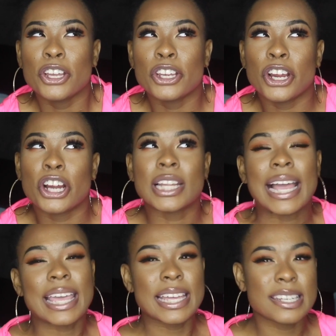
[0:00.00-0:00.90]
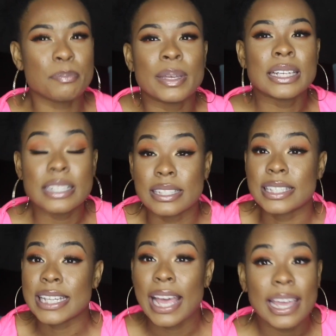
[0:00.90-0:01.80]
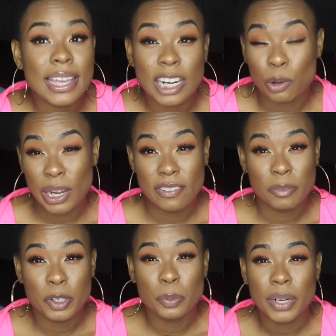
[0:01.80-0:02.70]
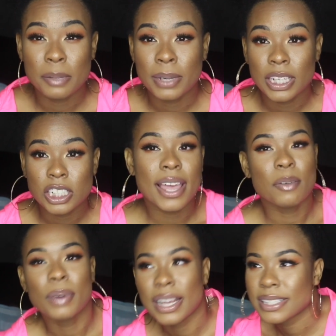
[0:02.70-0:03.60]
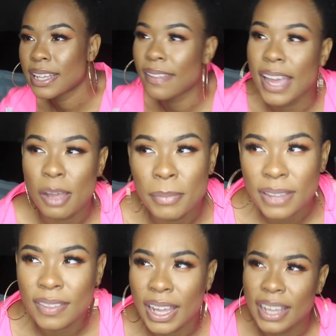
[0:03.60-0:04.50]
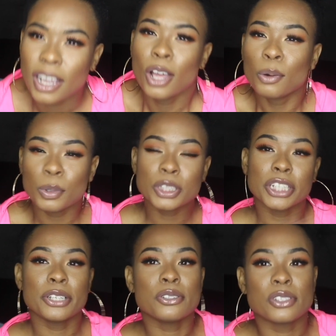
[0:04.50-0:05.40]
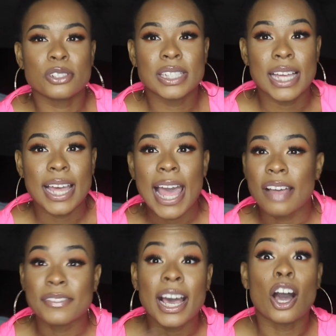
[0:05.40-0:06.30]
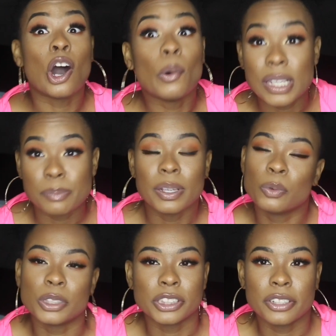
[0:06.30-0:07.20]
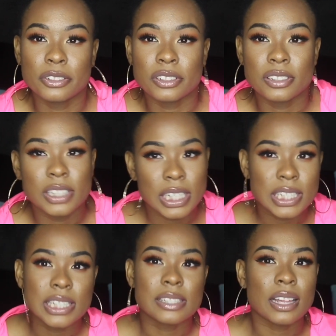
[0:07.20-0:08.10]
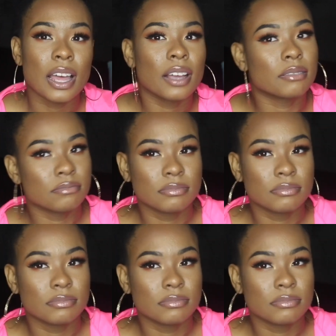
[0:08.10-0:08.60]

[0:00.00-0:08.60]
your like independence taken away from you pretty much, and when I say that, I mean like wheelchair users that have not always been wheelchair users. This is like,